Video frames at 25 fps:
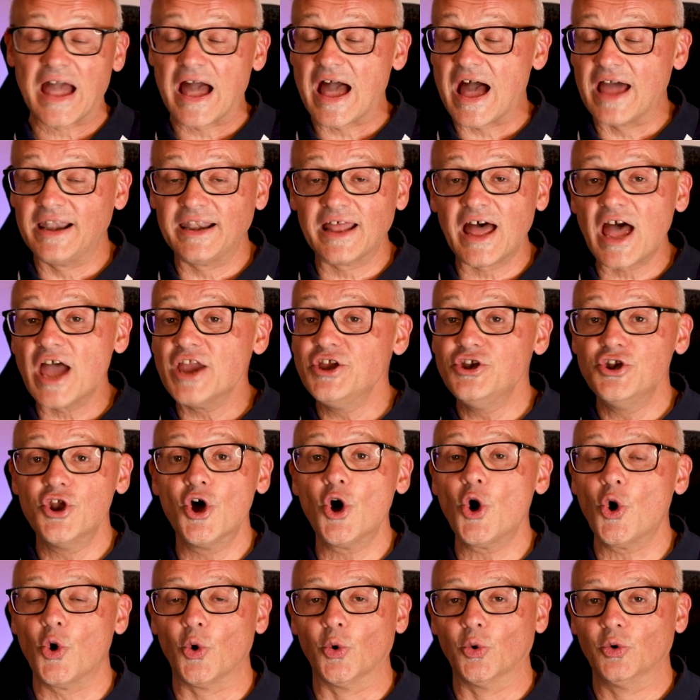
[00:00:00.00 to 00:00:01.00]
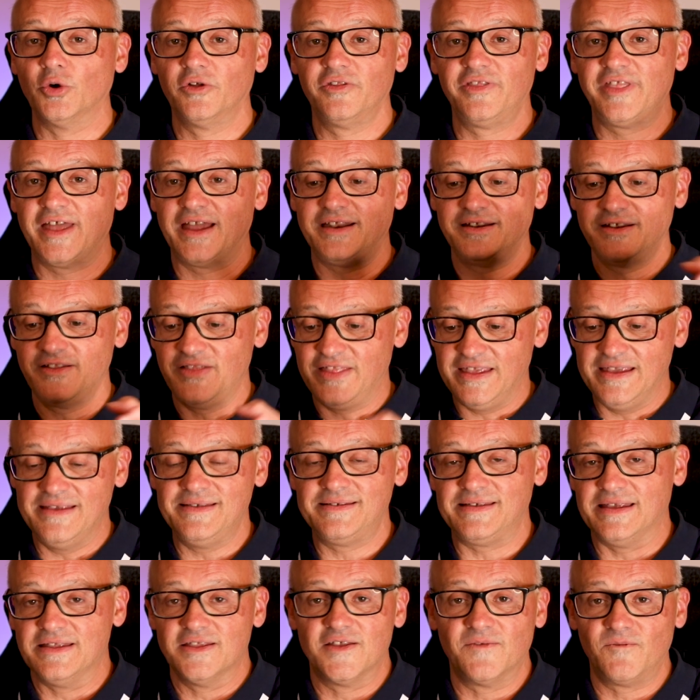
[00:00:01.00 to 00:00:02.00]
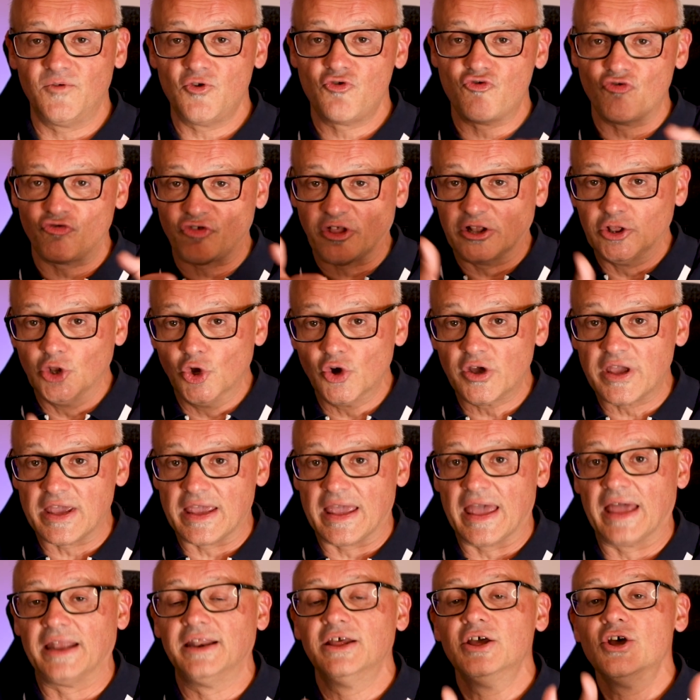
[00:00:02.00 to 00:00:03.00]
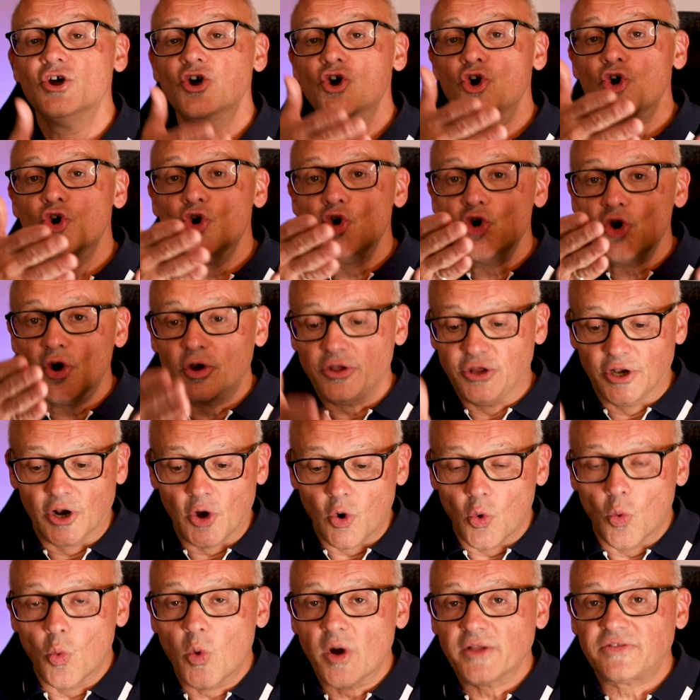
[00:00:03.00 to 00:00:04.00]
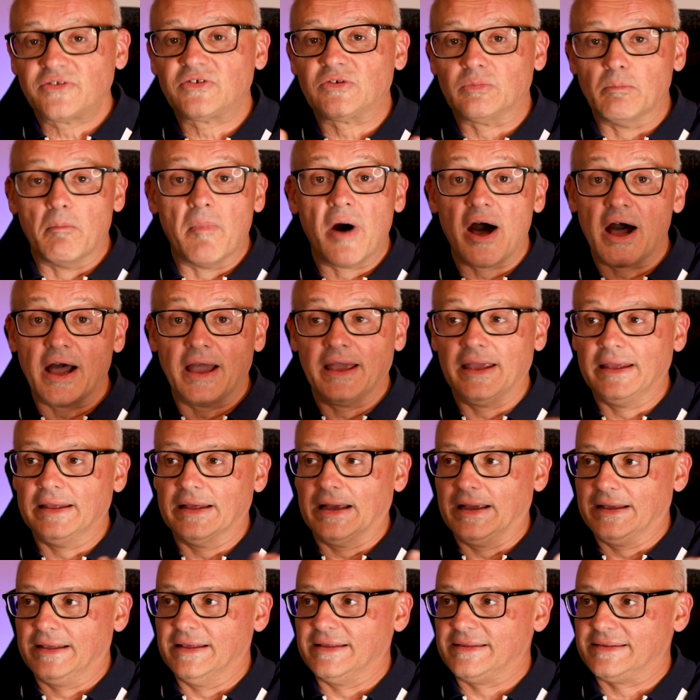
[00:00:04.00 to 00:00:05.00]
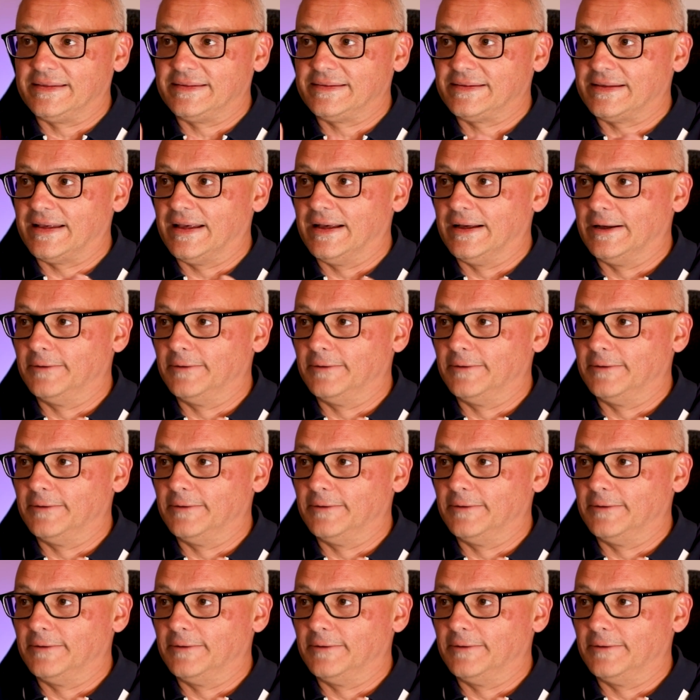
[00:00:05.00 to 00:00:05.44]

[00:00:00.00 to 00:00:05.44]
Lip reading: And I know that these individuals are looking at, you know, what's my audience